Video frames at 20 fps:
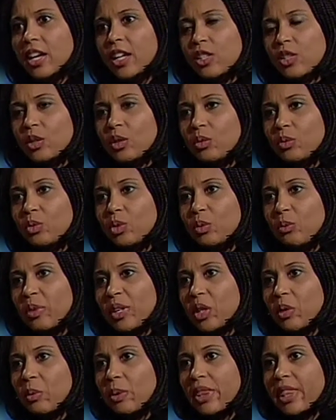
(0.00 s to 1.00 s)
So
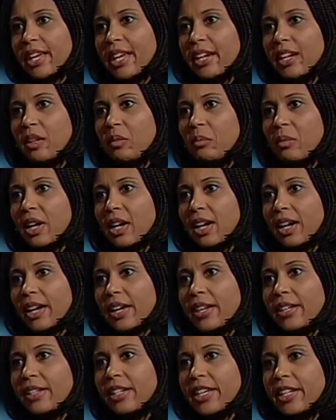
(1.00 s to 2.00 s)
Minu, with that in
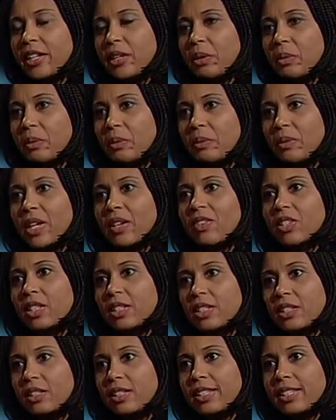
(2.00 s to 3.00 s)
mind, can you give us a
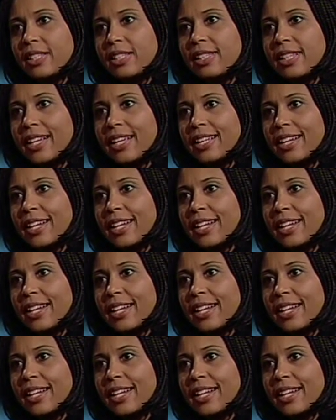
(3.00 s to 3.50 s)
little insight